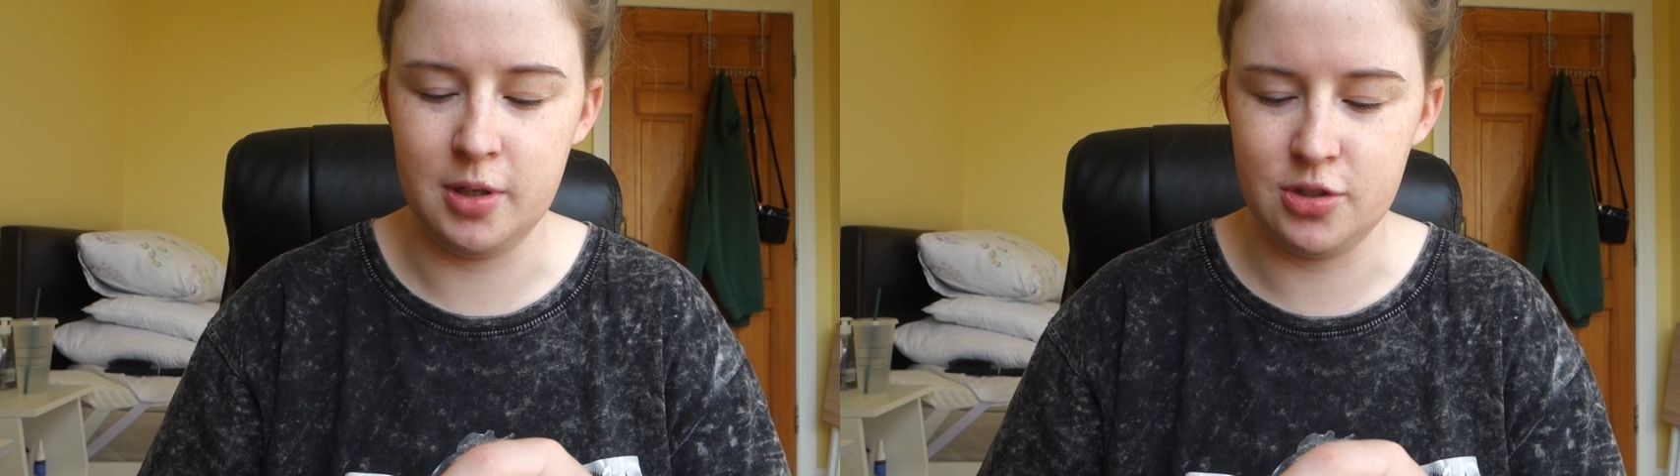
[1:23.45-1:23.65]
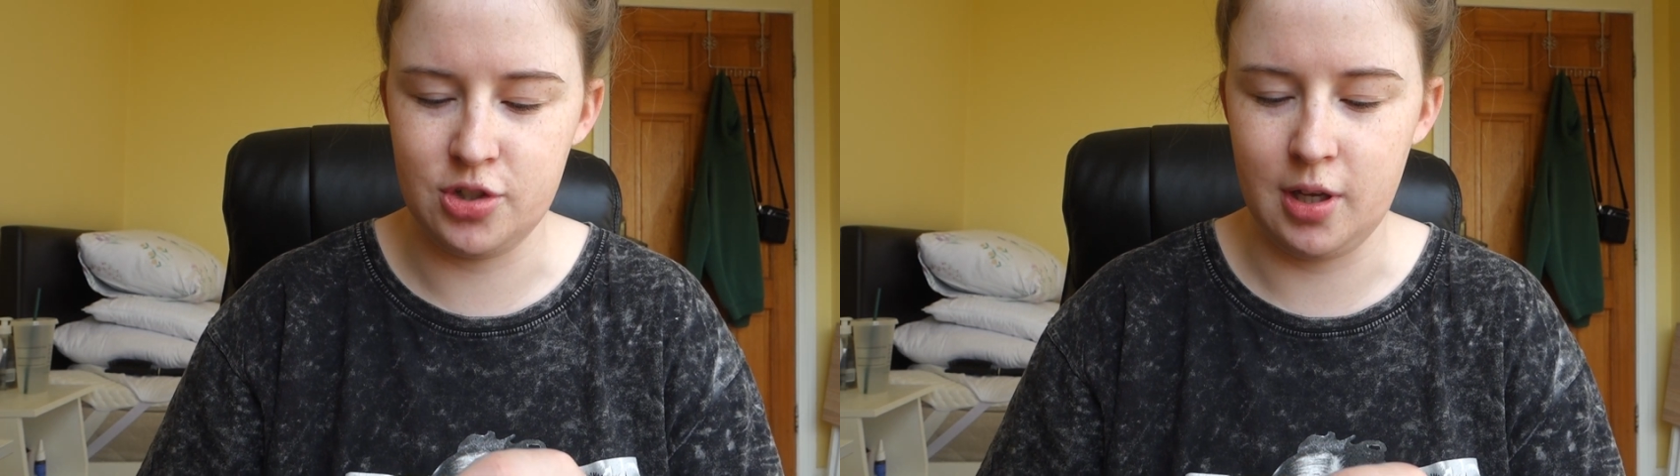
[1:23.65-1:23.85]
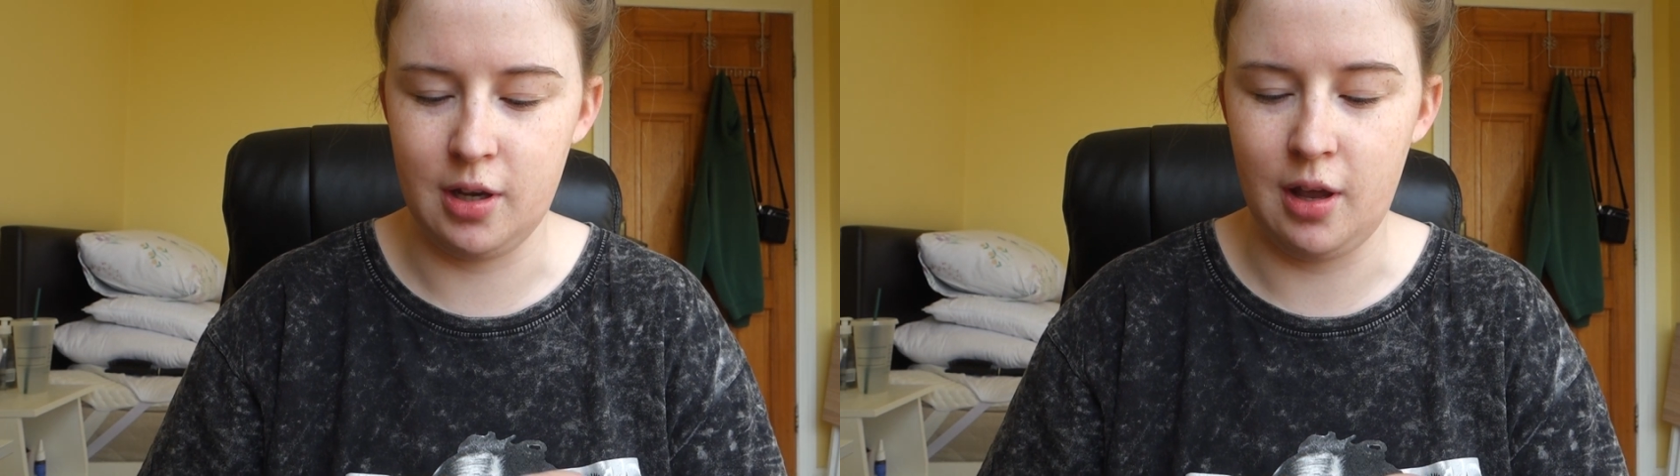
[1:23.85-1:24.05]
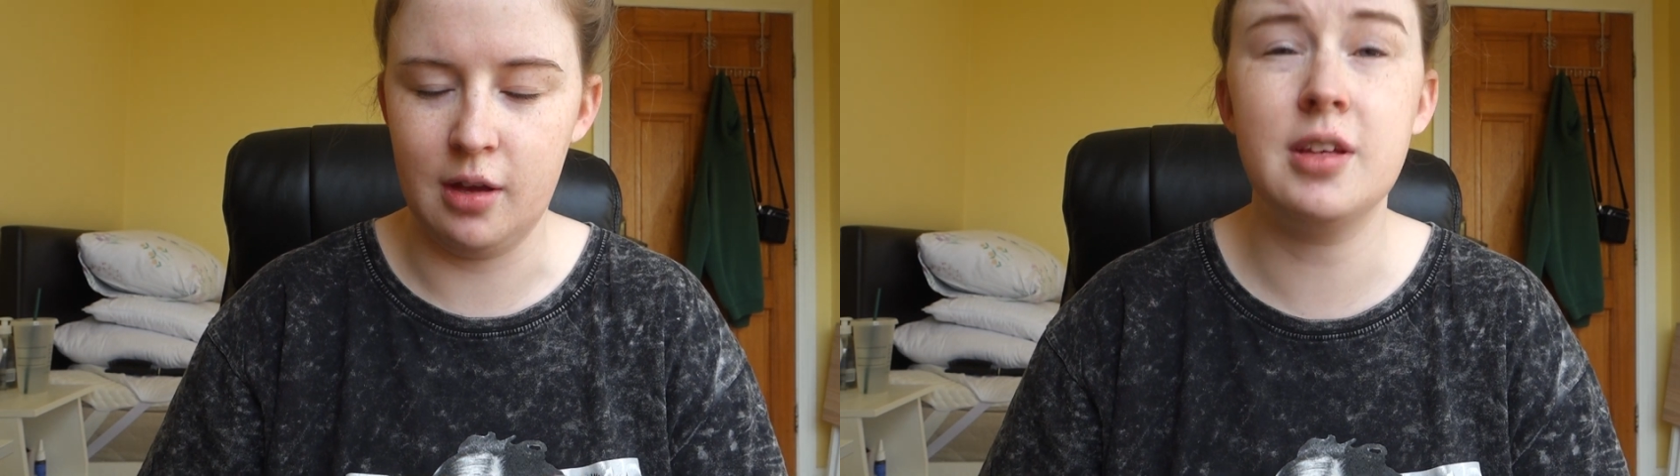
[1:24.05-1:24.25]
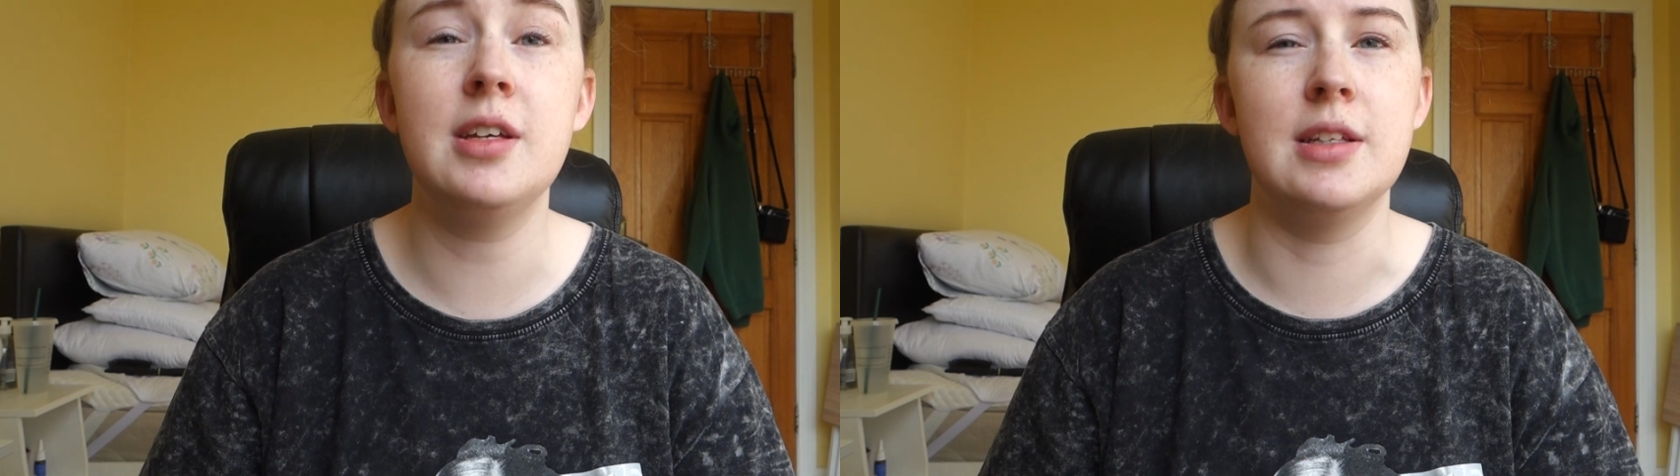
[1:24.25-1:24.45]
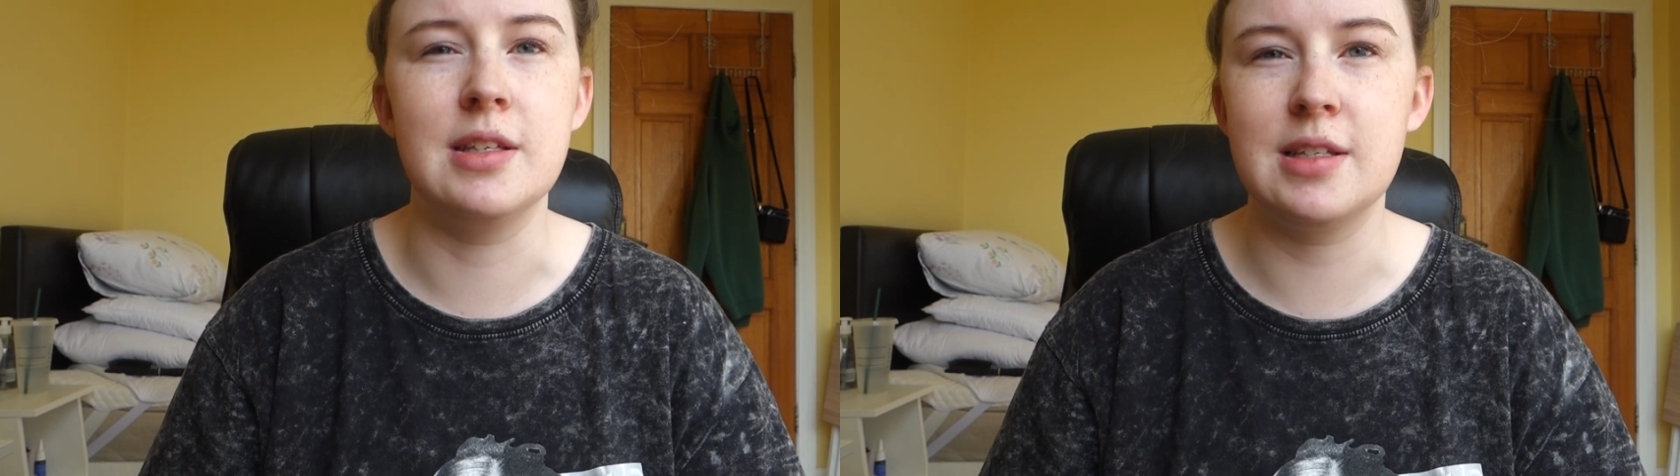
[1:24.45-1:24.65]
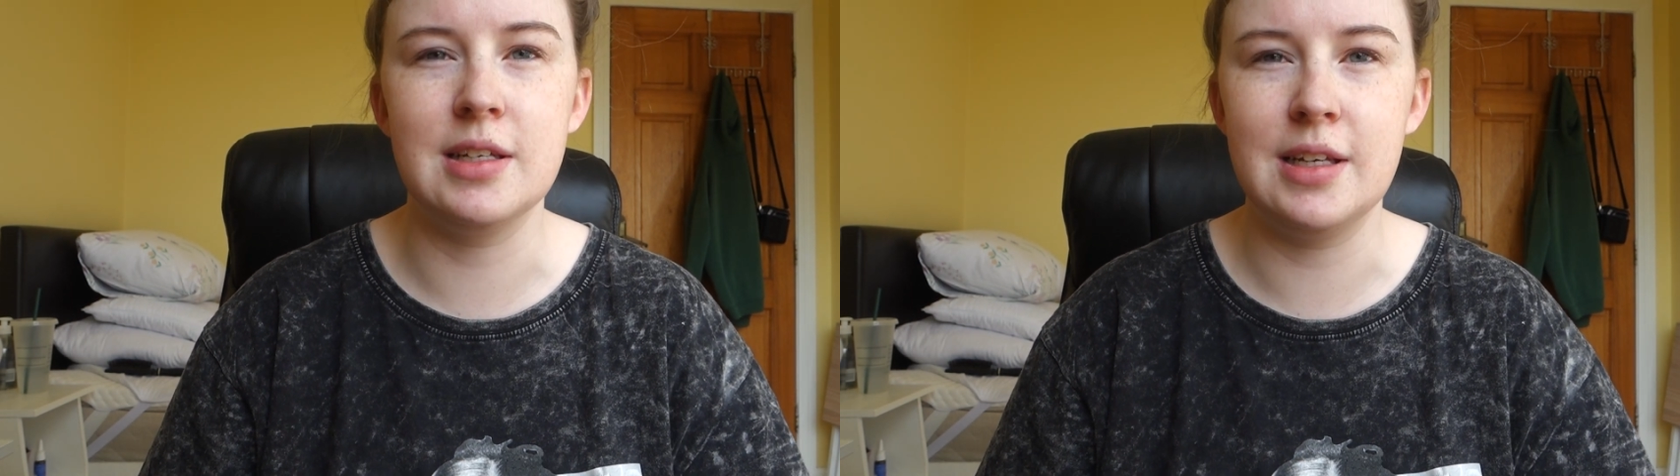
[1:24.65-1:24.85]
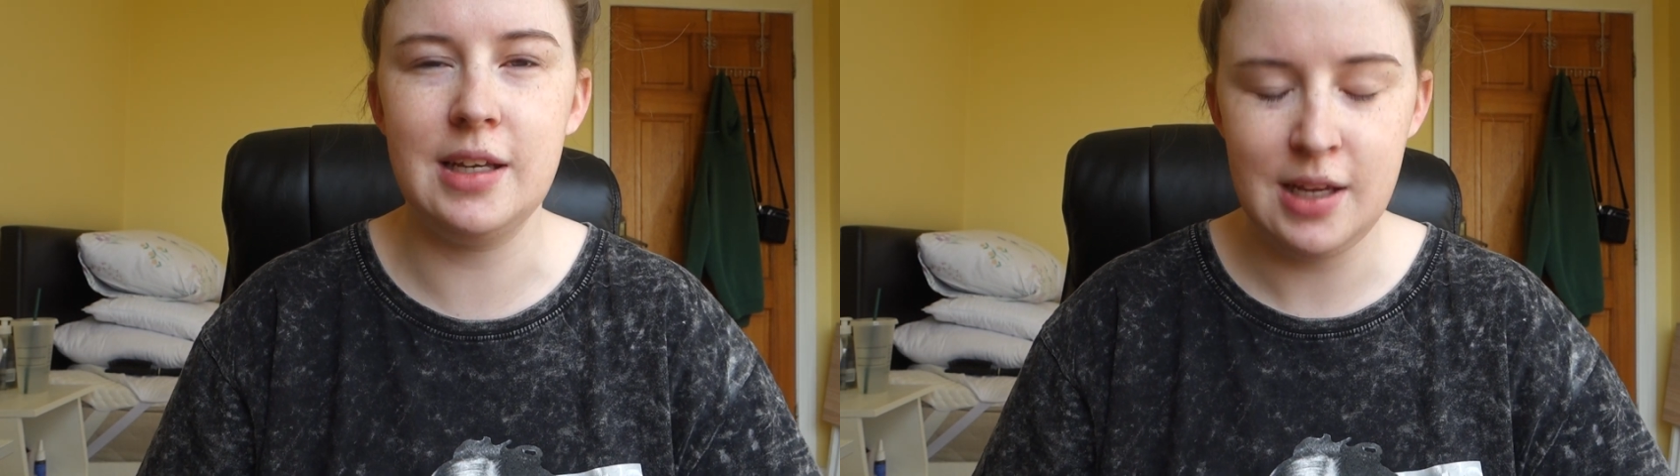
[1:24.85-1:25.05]
by the child lock
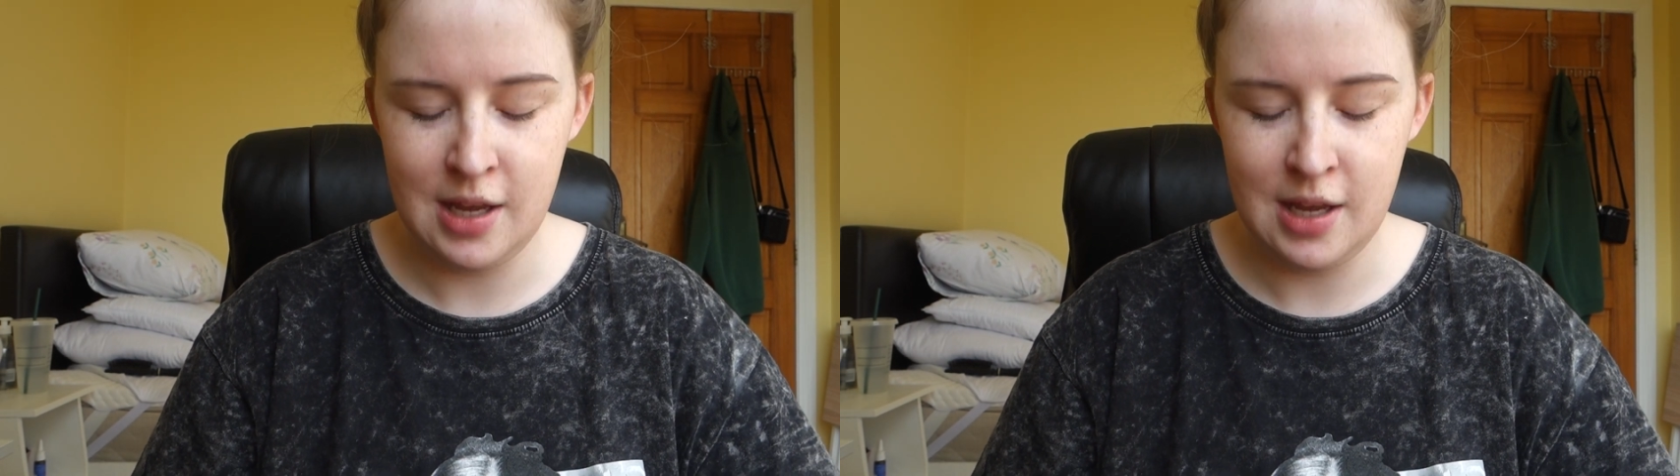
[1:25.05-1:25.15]
instantly.